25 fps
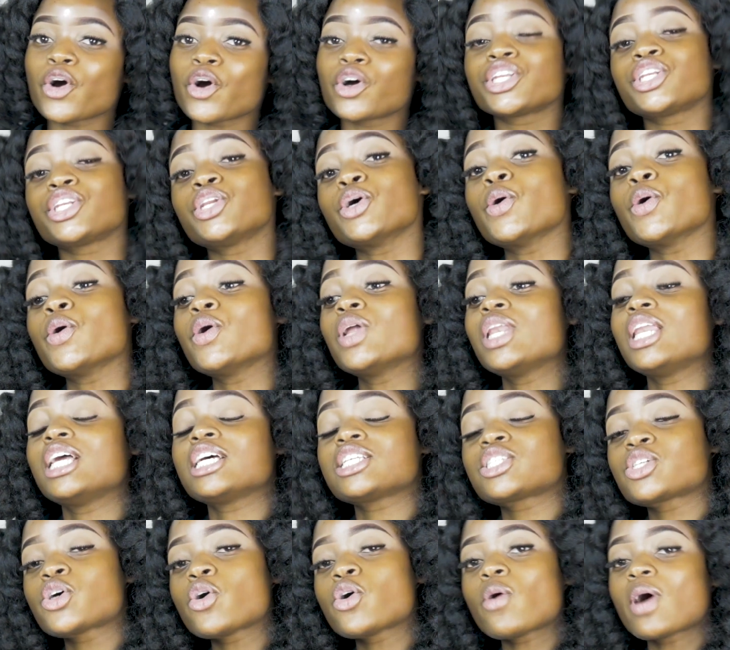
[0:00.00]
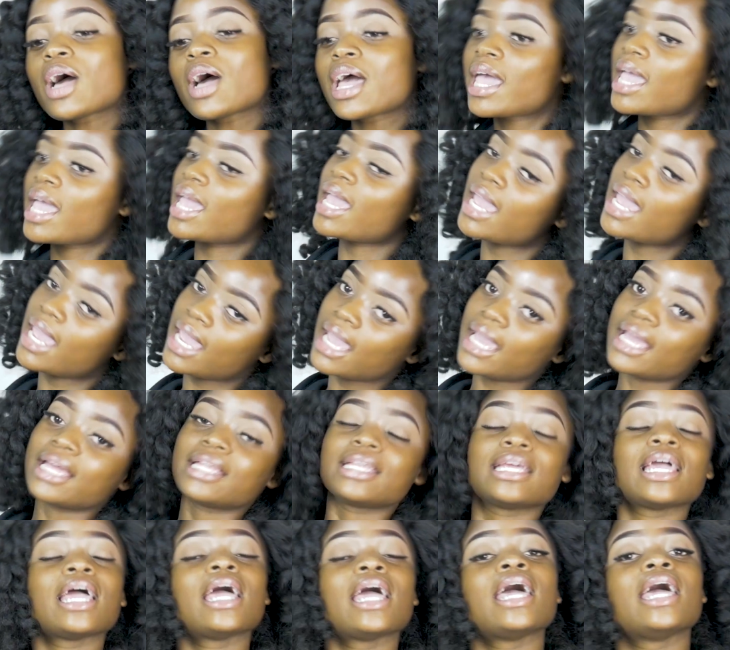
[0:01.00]
ado, let's go
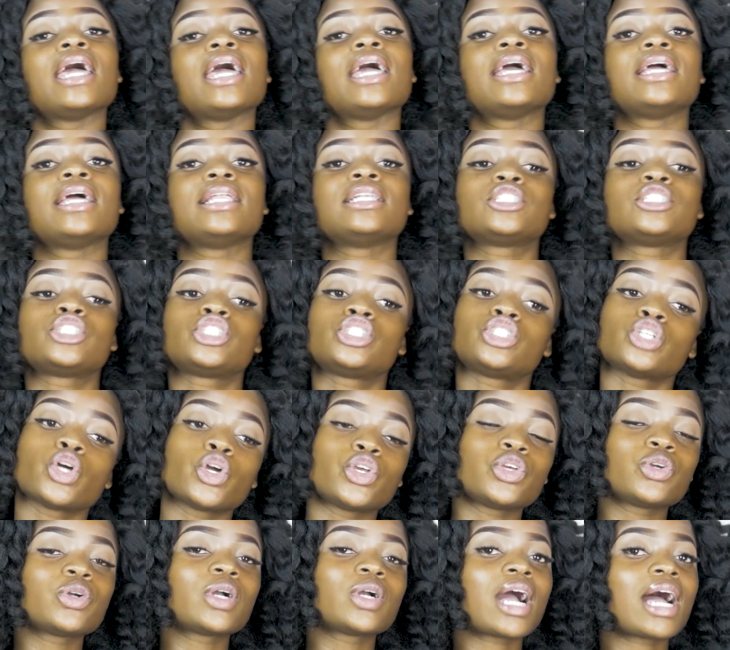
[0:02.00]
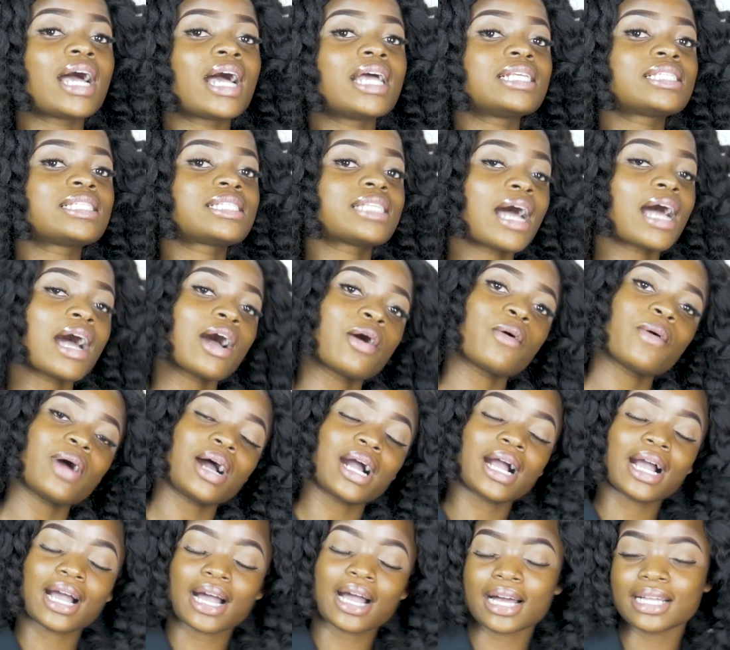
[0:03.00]
ahead and show you guys how
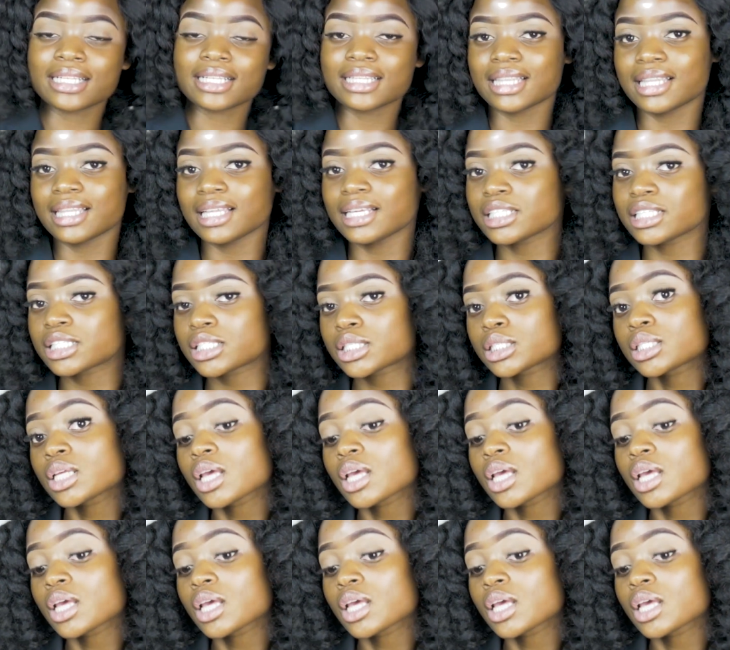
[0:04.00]
I got this